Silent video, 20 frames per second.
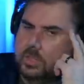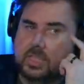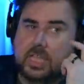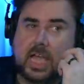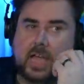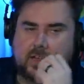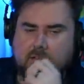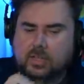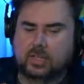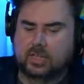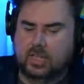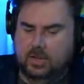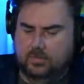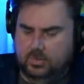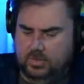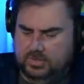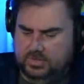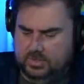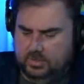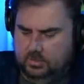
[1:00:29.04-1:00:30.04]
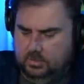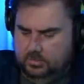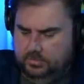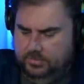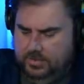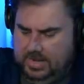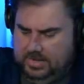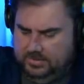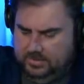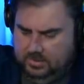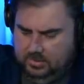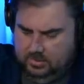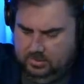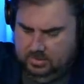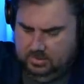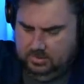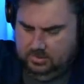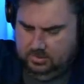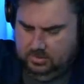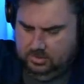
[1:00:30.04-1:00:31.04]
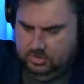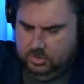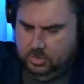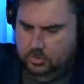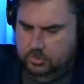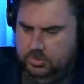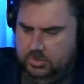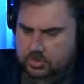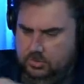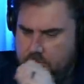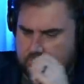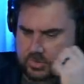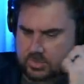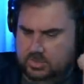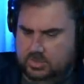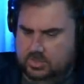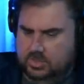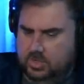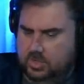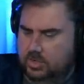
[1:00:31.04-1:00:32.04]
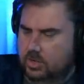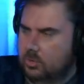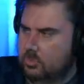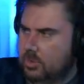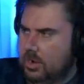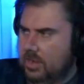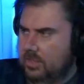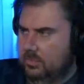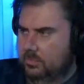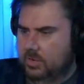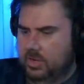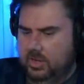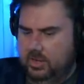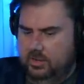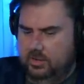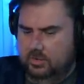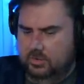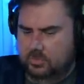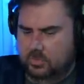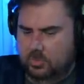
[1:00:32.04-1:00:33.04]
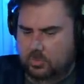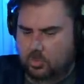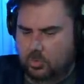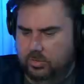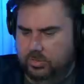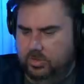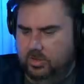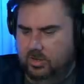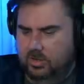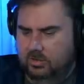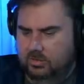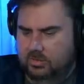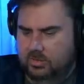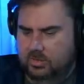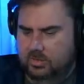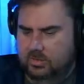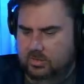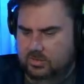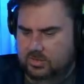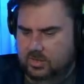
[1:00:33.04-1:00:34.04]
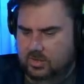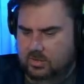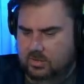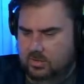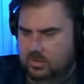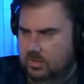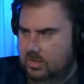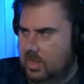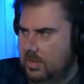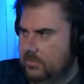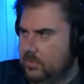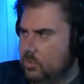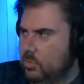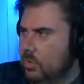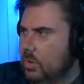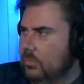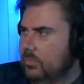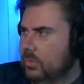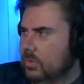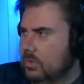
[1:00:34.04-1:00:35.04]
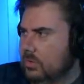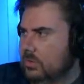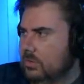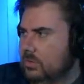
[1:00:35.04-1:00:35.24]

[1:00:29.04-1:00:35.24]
Yeah, like every single facet that it shows you is just like, oh, by the way, here's one more thing that is going to F you over.